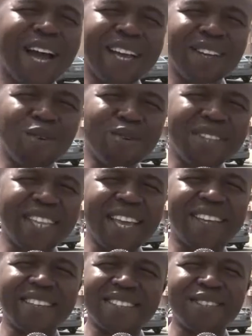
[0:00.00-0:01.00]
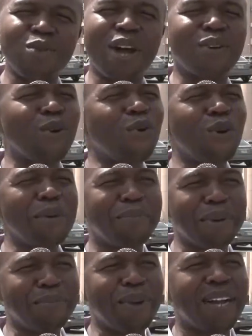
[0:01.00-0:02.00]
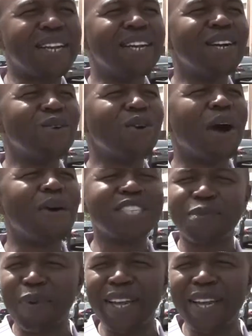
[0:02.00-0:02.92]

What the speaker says: downturn to poor policies by the